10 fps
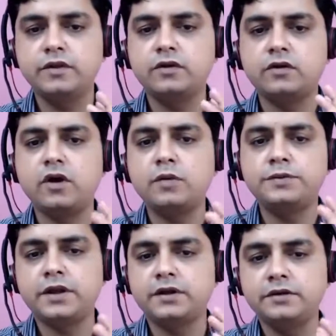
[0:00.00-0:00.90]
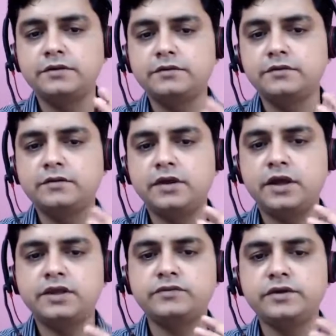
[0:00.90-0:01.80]
Rob said
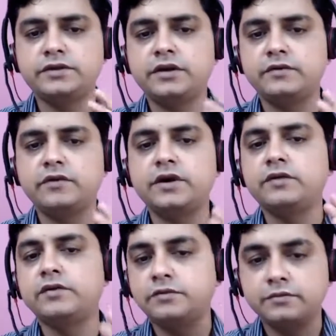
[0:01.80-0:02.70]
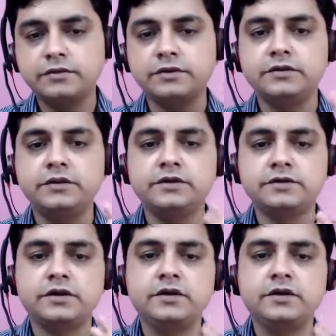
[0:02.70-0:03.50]
XYZ, whatever he said,